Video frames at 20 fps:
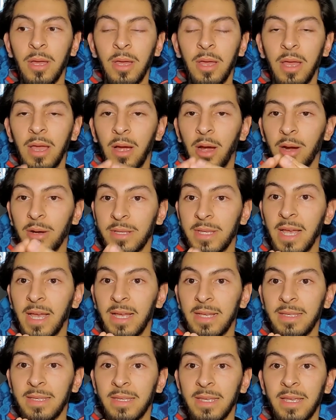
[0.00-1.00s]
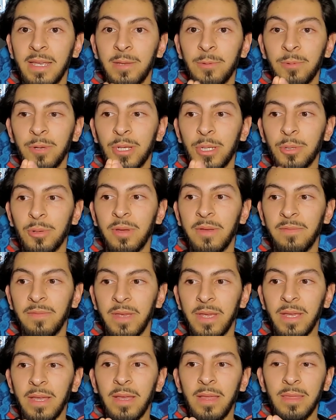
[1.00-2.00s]
are tasked in
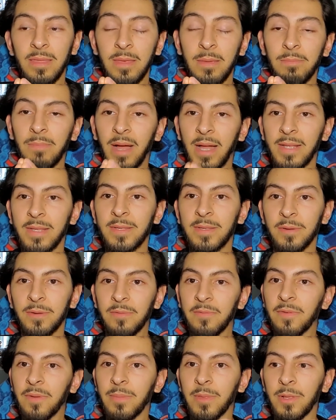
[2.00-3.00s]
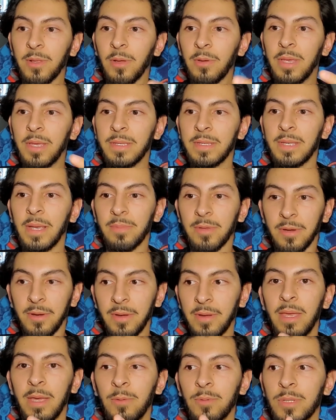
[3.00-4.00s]
retrieving the Mind Stone from the Loki
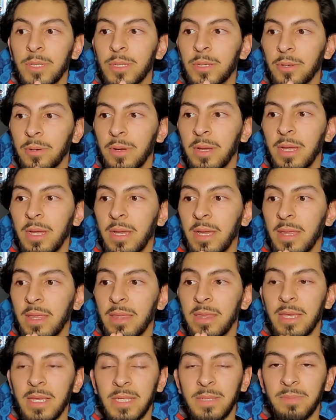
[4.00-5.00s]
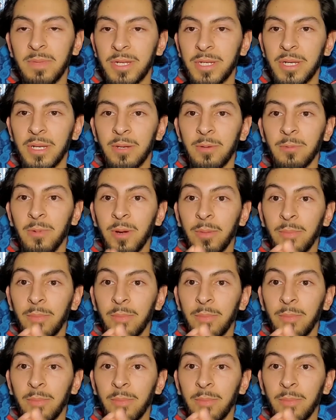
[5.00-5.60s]
scepter. It was during this mission where